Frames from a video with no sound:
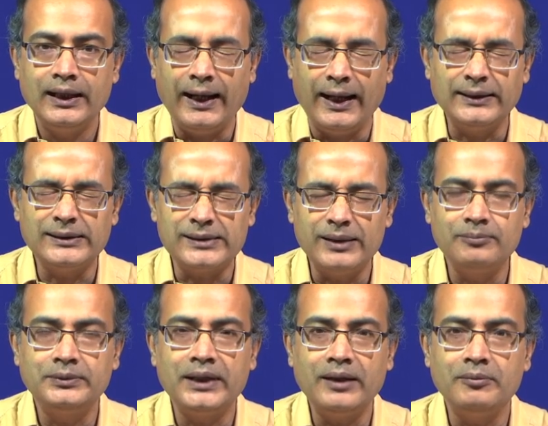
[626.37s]
at the
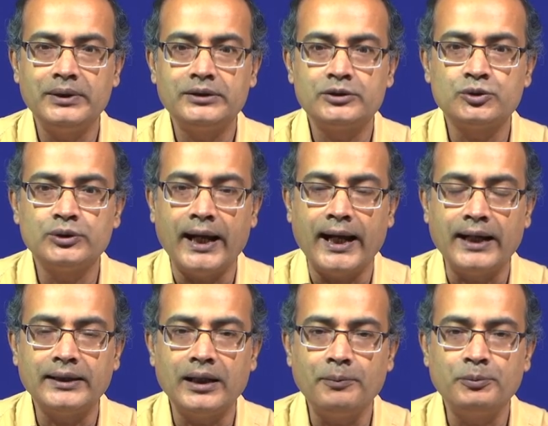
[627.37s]
same time it should
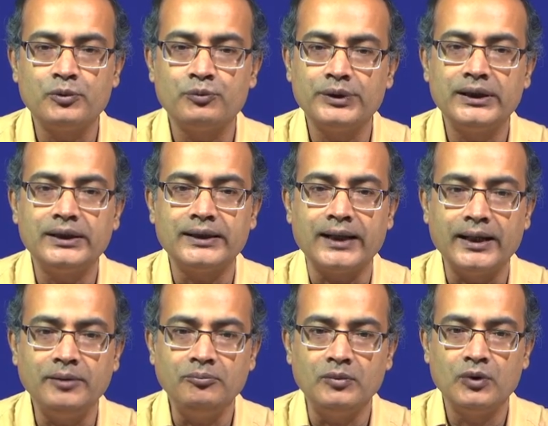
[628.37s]
adapt with the
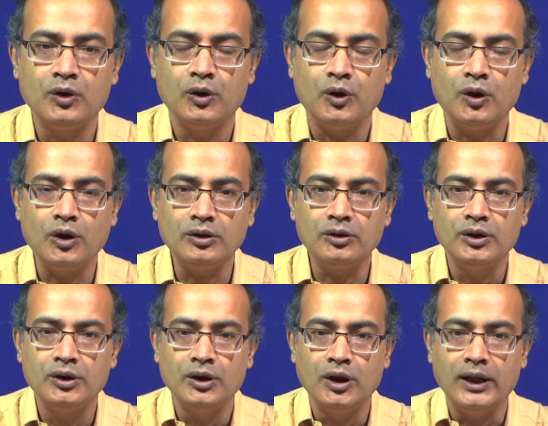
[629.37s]
time or
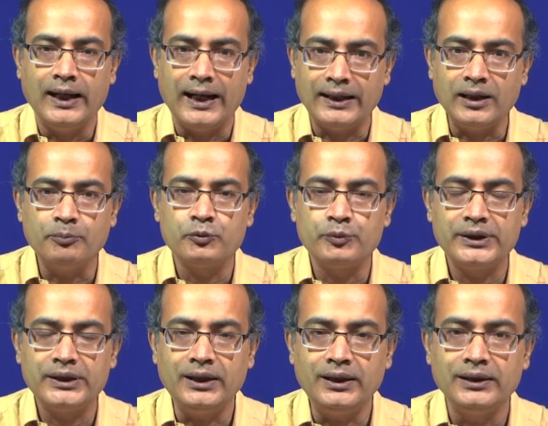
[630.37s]
adapt
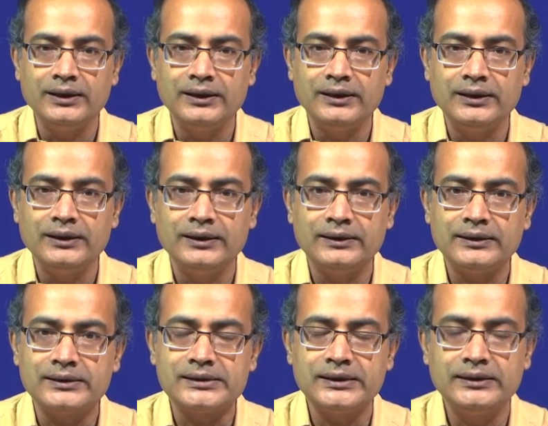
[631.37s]
with the
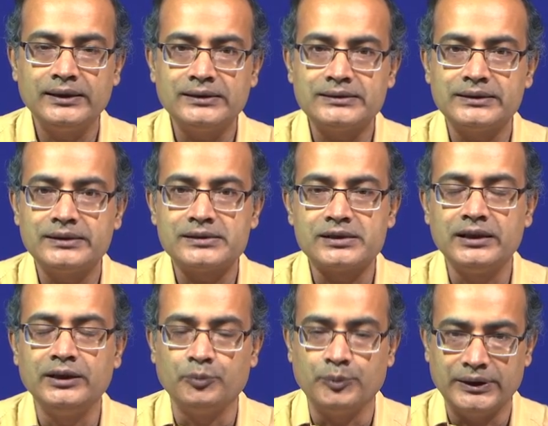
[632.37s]
signals it is
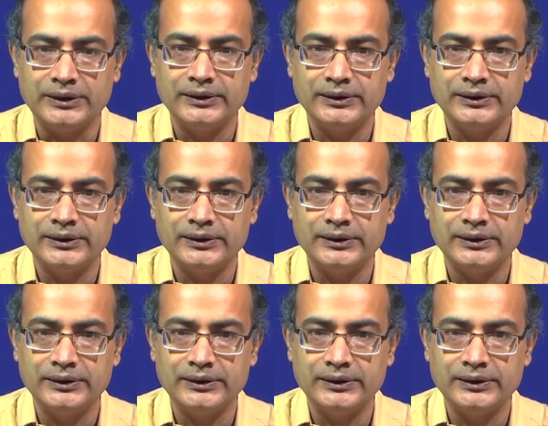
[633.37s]
dealing with.